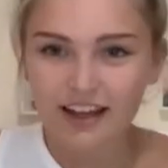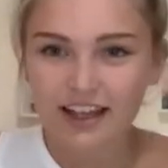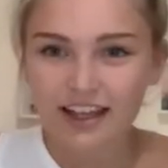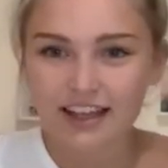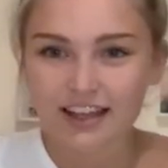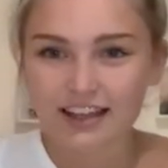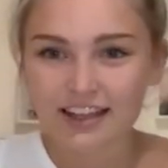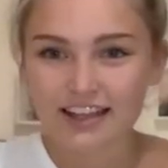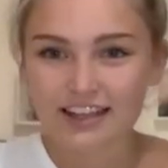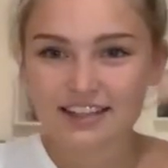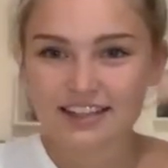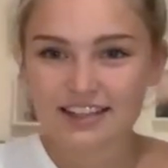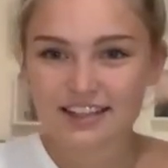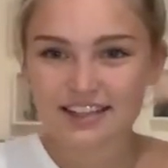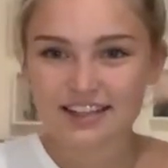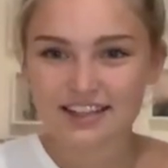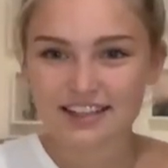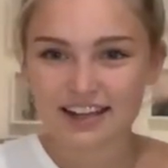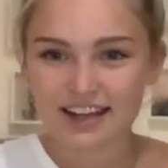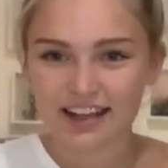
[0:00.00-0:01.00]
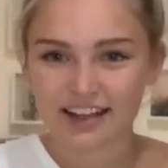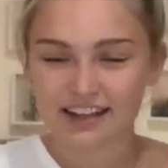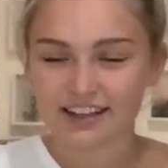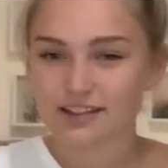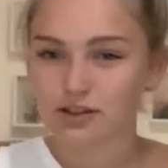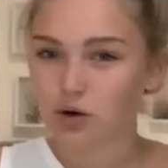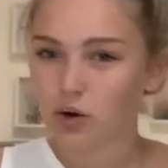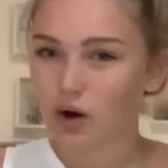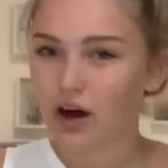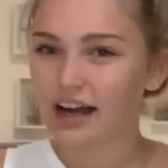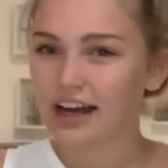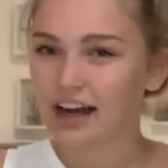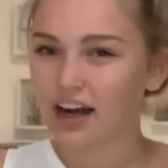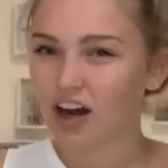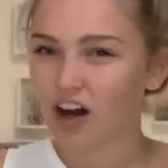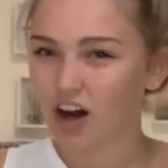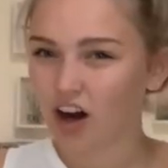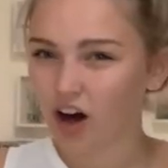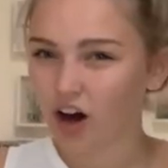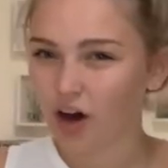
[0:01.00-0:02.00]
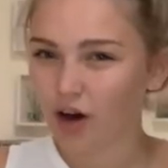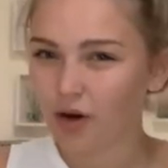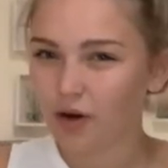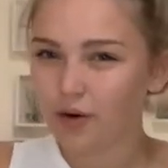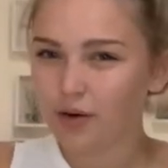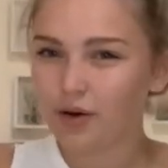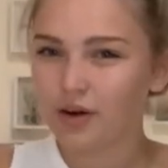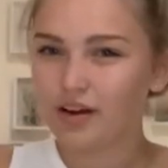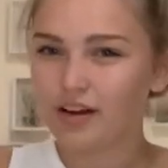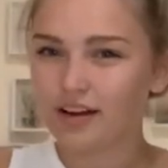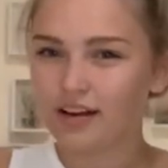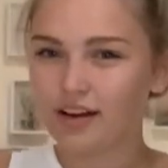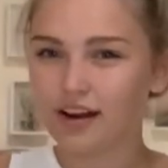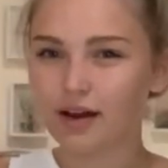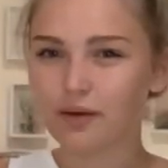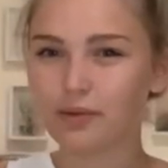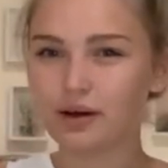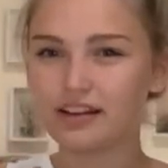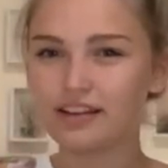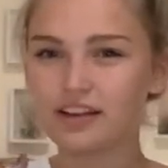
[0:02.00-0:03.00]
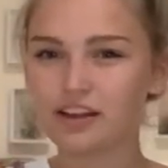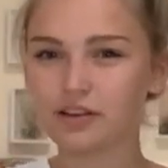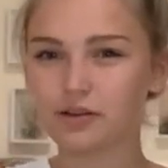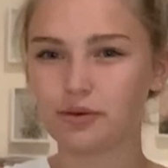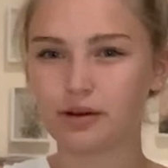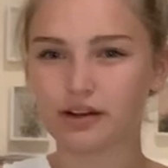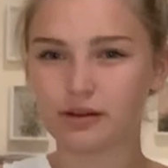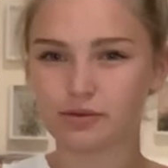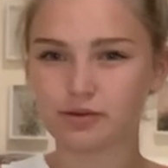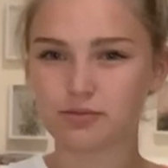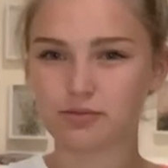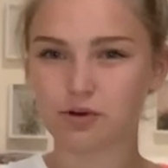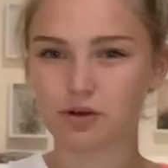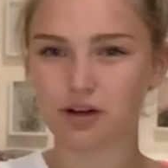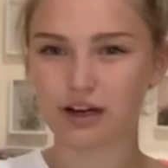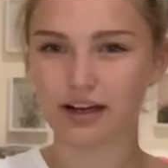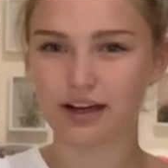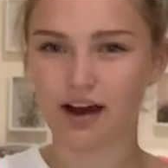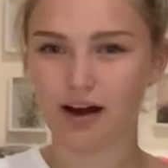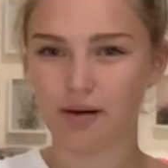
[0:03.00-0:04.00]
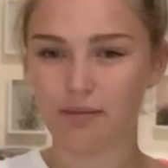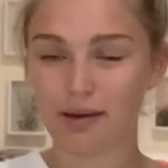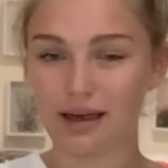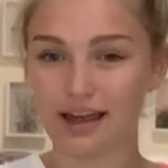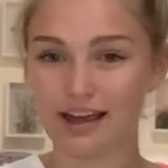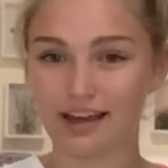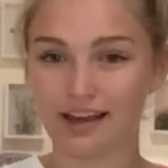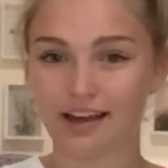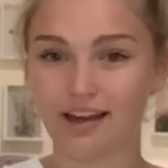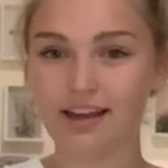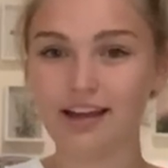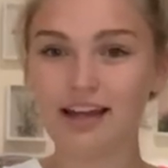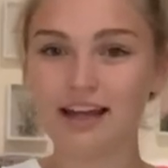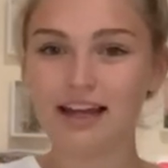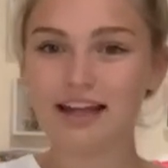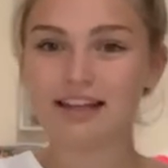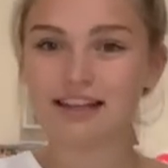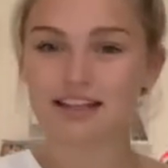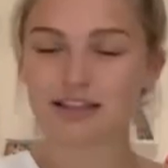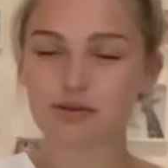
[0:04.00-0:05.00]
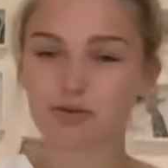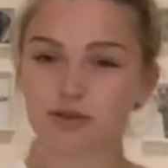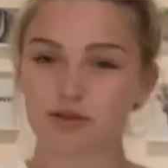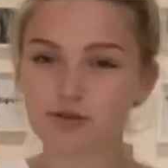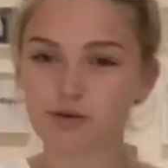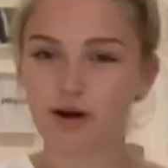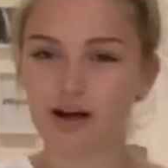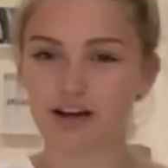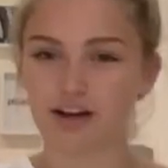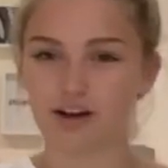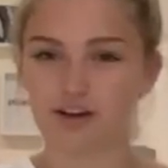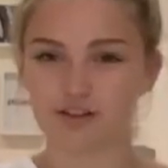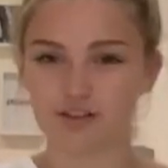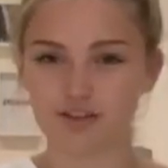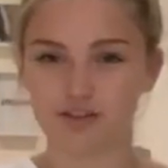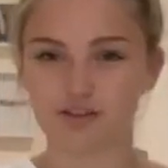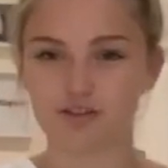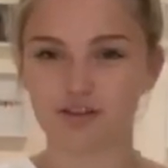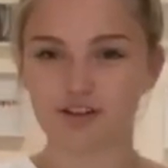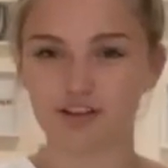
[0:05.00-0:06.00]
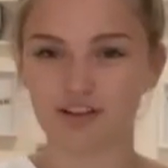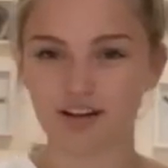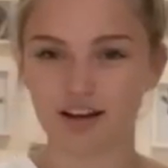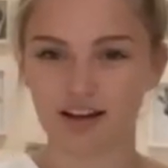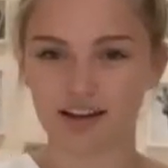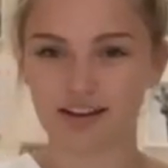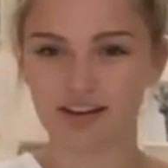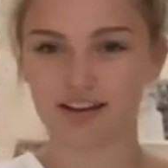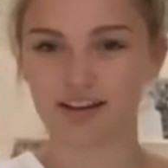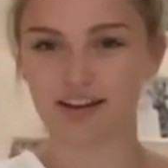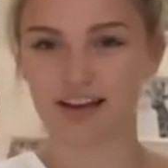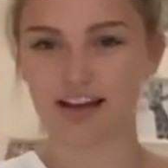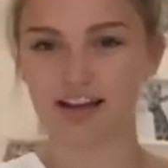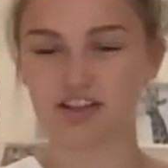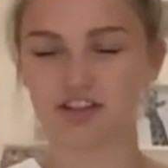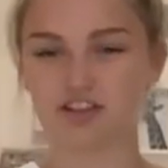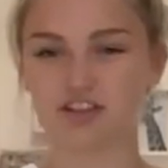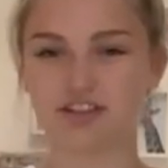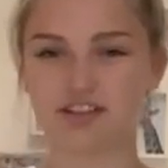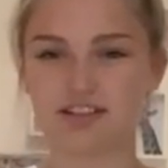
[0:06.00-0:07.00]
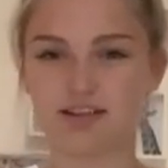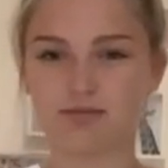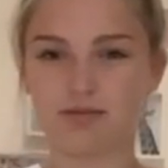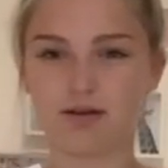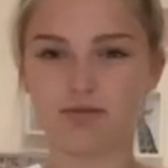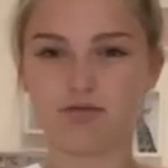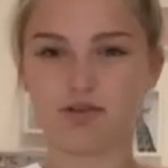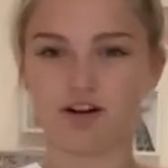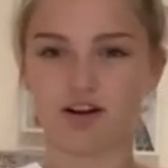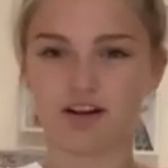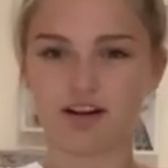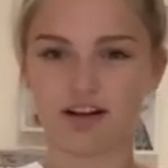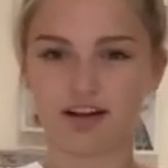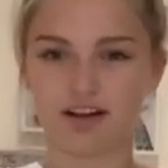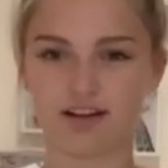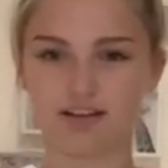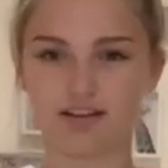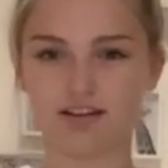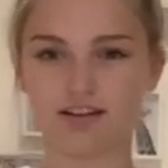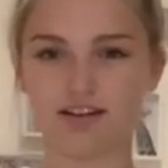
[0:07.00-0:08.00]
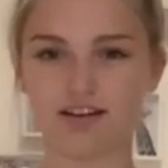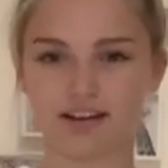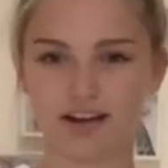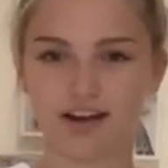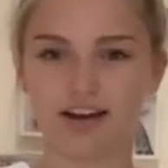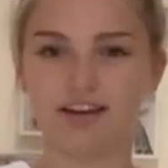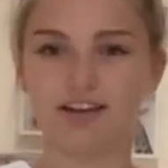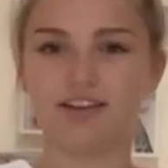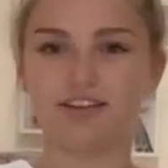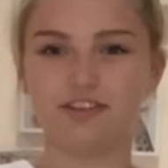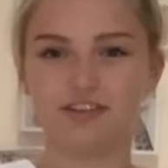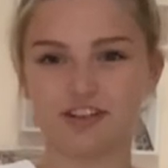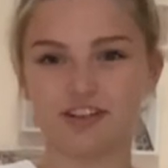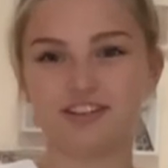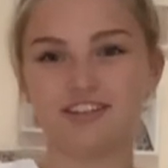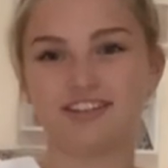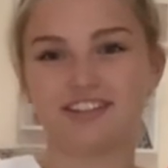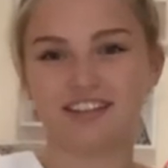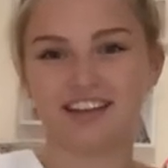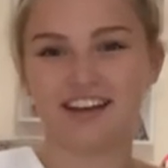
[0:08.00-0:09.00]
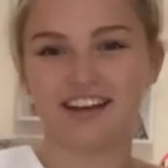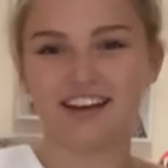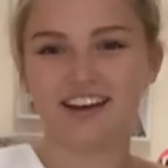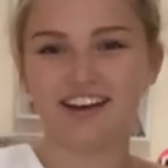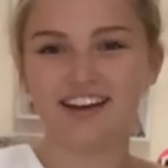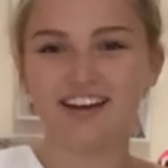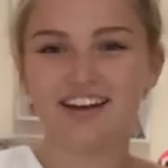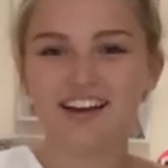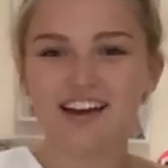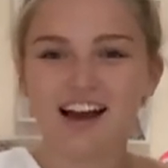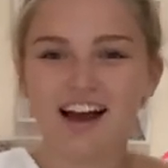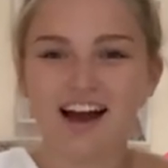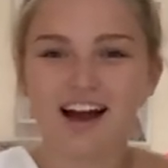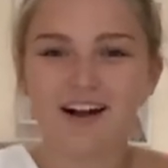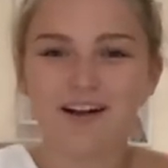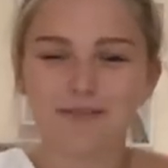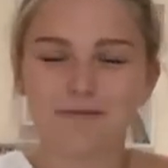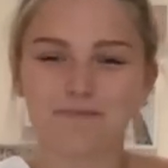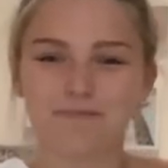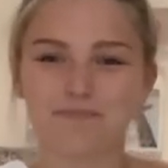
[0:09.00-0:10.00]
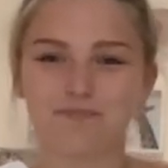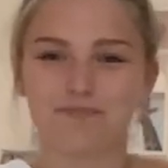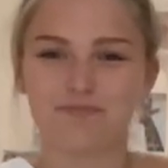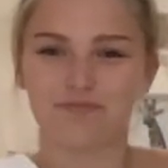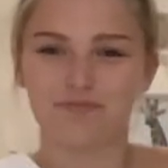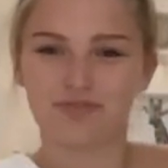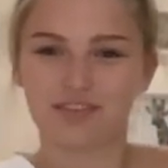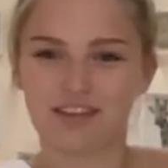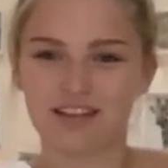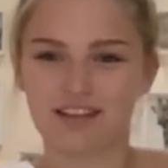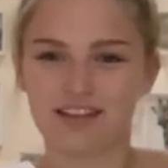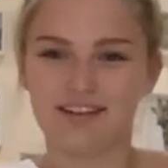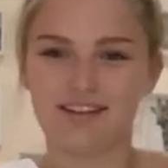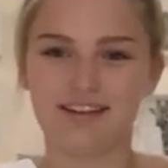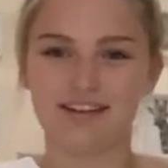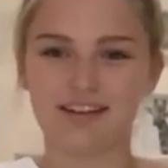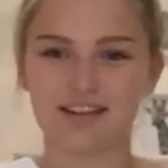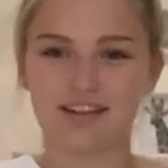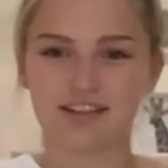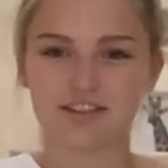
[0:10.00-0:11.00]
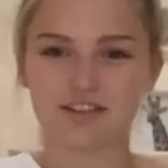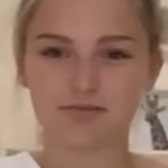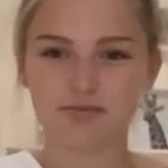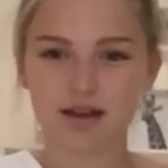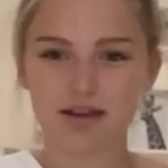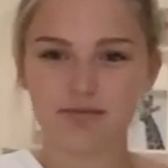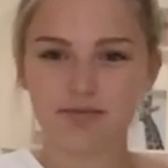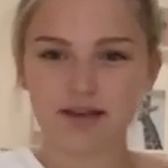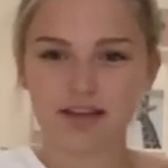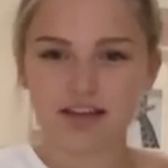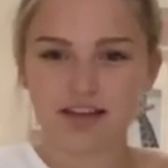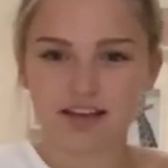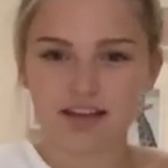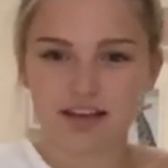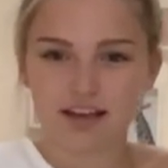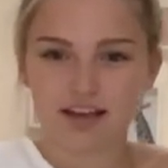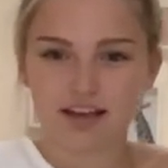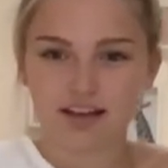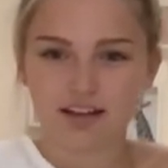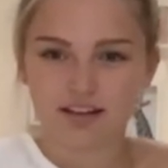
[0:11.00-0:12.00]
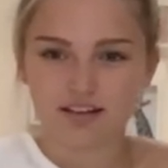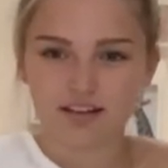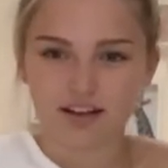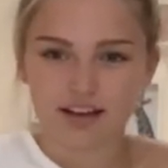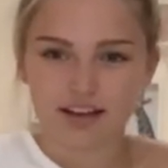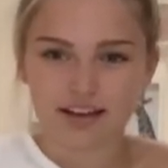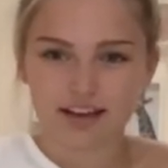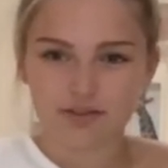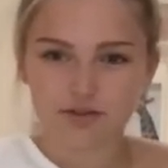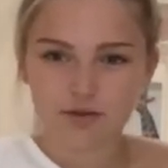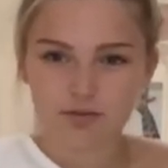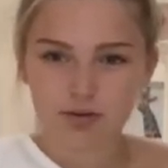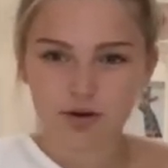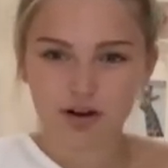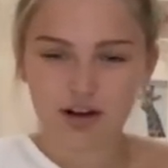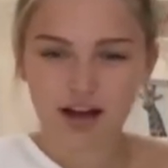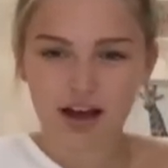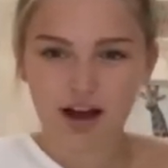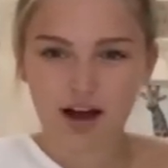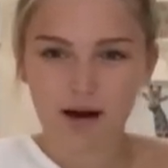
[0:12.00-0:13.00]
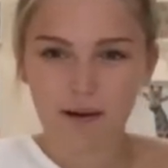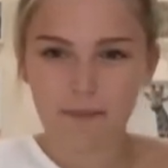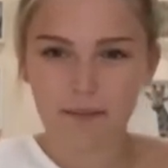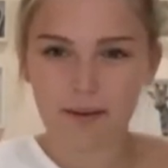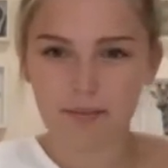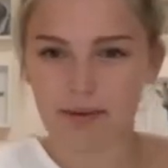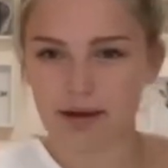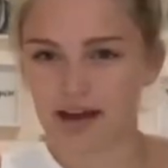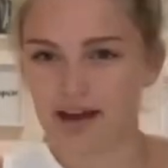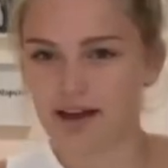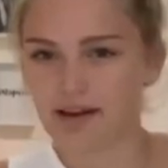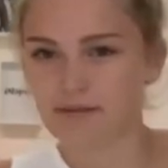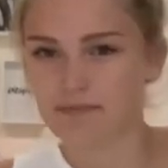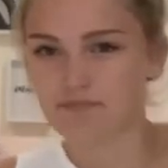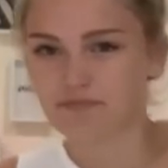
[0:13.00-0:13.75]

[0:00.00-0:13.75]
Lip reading: this slit is quite low. Like, where the other one, it was more, like, up here. This one's quite low, so you can, like, occasionally see my bra. Like, okay, you can see it. So maybe, like, if you pull it up a bit,